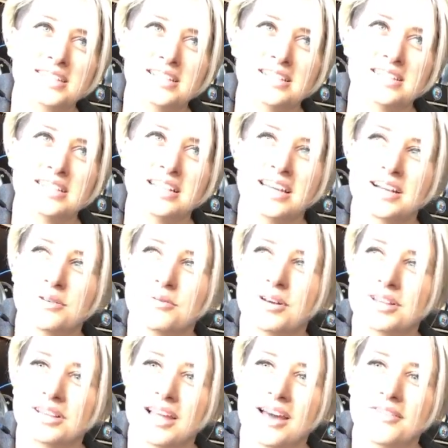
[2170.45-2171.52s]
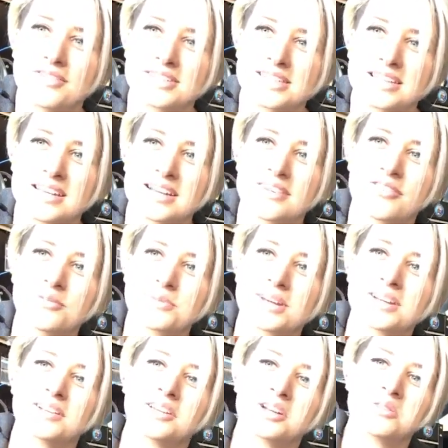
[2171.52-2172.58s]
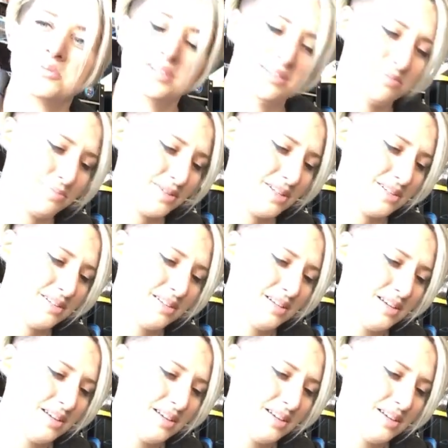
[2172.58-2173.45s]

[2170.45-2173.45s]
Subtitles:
into like what life is like for me a little bit, but